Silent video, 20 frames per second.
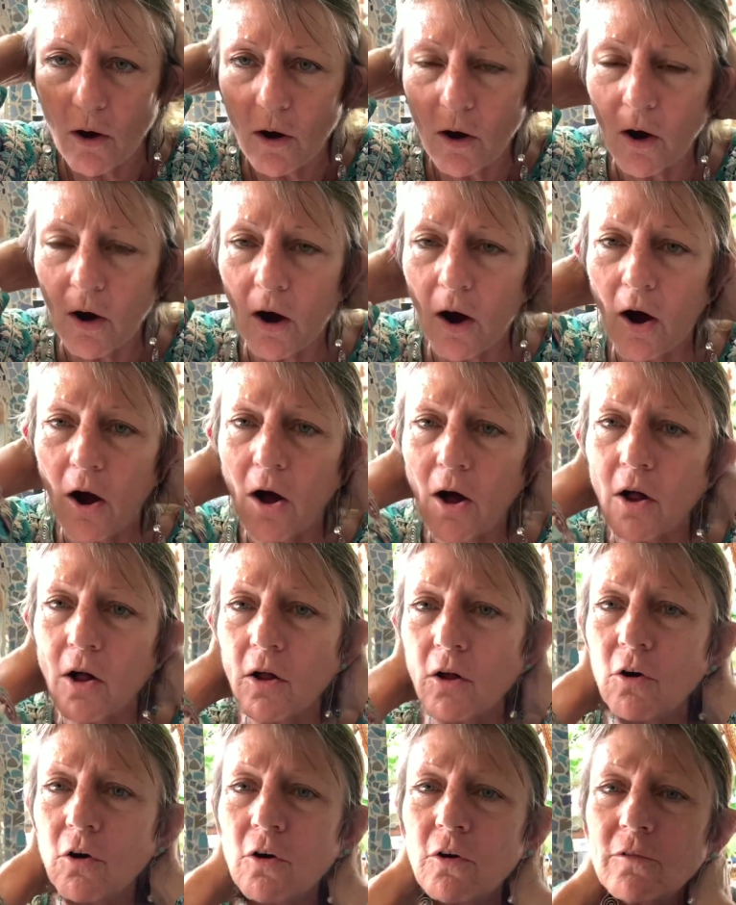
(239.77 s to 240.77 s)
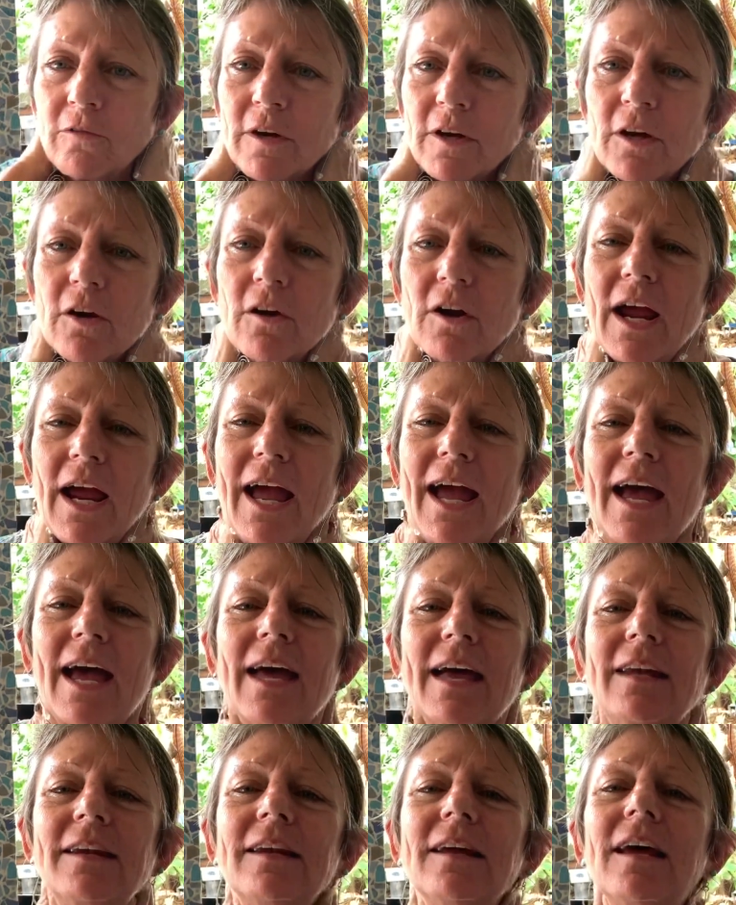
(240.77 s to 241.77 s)
all over your
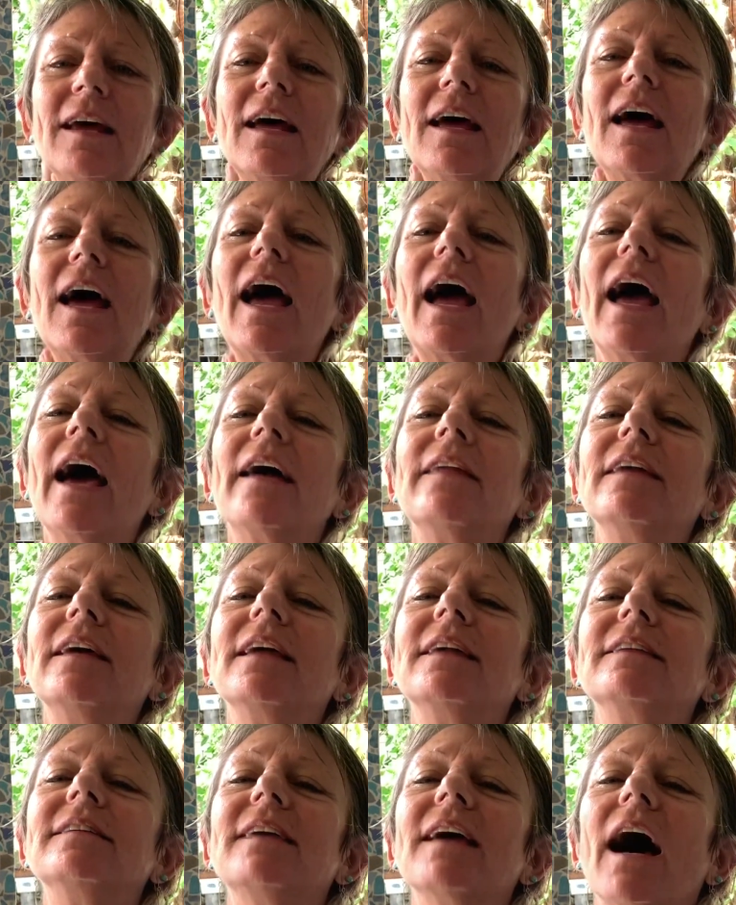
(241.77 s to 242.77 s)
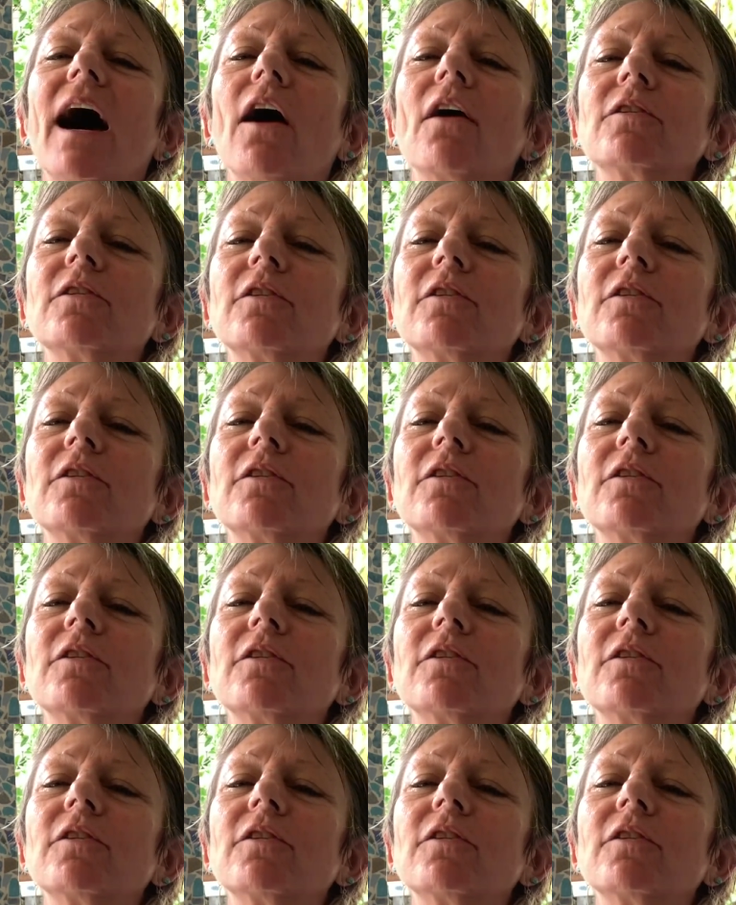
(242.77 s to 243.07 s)
head and then down